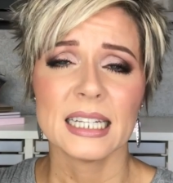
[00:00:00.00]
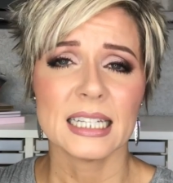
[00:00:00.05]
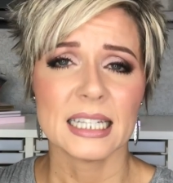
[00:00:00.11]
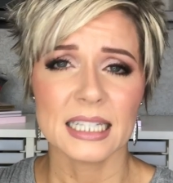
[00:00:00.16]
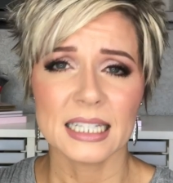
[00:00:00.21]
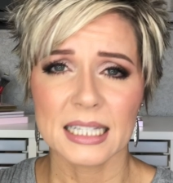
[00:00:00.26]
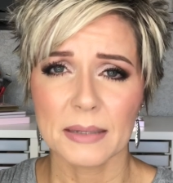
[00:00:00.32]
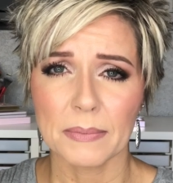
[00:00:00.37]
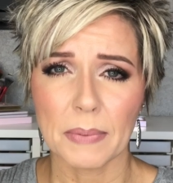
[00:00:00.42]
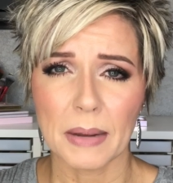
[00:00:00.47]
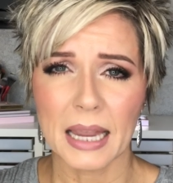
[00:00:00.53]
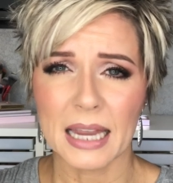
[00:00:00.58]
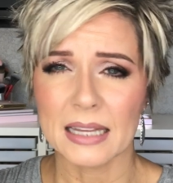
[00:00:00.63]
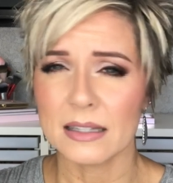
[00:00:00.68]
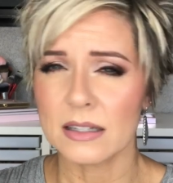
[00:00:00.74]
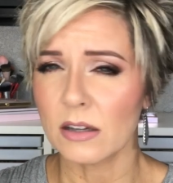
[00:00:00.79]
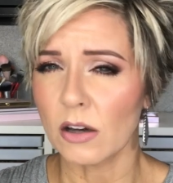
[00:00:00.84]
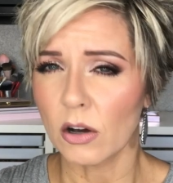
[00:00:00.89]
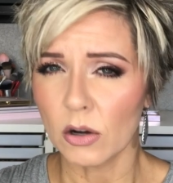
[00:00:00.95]

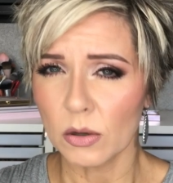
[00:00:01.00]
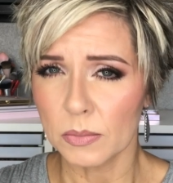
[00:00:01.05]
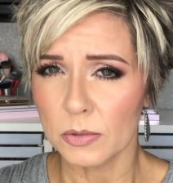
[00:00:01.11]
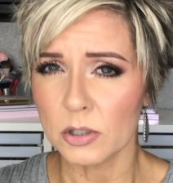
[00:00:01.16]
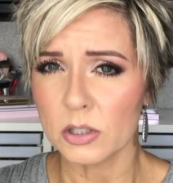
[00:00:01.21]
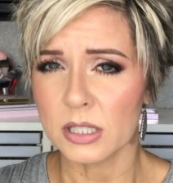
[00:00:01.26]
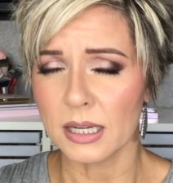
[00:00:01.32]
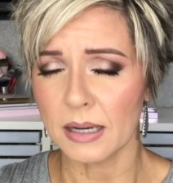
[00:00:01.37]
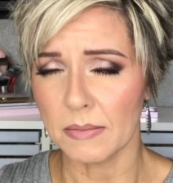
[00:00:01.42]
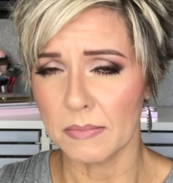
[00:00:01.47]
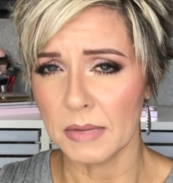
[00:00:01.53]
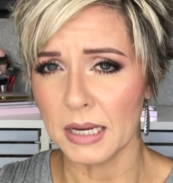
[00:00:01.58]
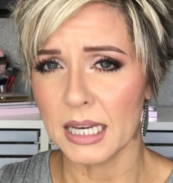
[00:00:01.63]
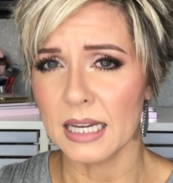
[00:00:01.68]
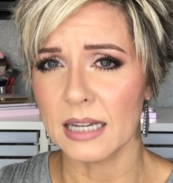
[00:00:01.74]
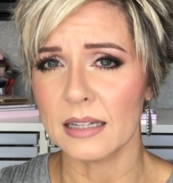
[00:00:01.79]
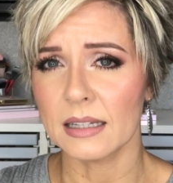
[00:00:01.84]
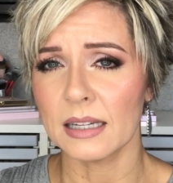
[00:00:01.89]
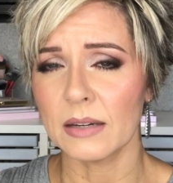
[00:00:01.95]
dissipates almost
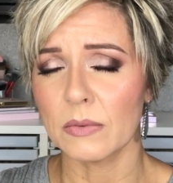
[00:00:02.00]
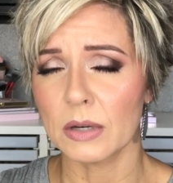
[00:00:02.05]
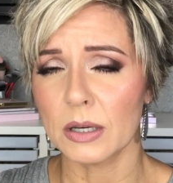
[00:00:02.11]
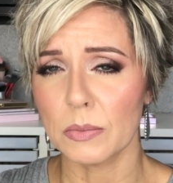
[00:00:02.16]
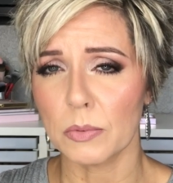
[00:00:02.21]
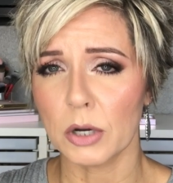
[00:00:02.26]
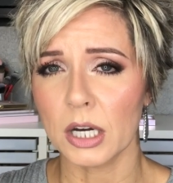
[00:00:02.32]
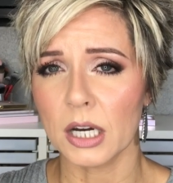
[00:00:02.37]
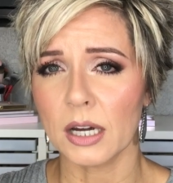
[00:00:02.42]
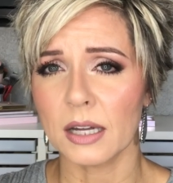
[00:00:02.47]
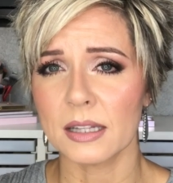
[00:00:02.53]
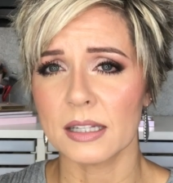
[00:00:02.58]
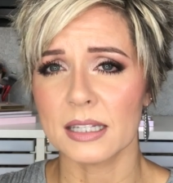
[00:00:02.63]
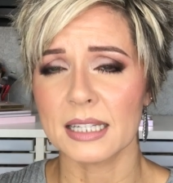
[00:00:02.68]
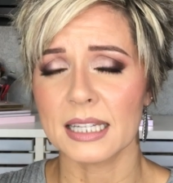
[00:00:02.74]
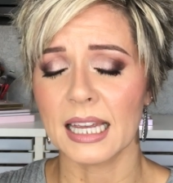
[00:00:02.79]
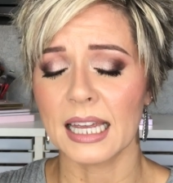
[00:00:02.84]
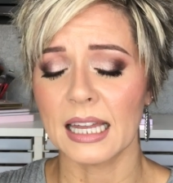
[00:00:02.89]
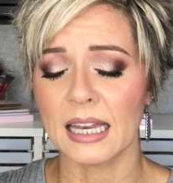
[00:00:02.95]
immediately when you put it on the
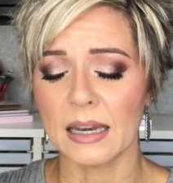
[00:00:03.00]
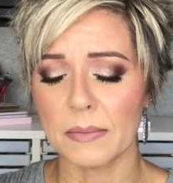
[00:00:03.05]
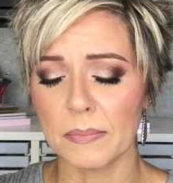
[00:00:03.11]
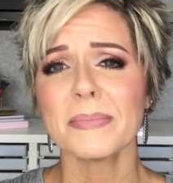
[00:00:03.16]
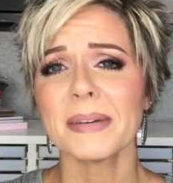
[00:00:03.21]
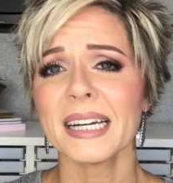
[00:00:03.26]
skin.